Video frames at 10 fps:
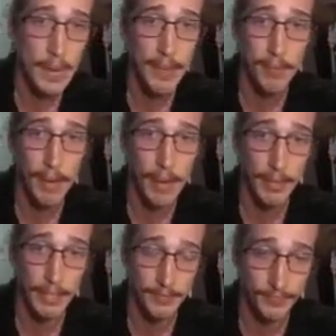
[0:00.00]
that from
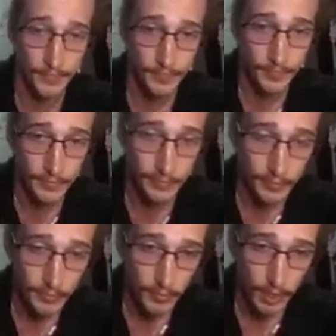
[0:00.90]
happening.
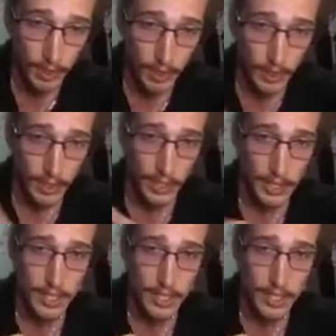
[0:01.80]
Here's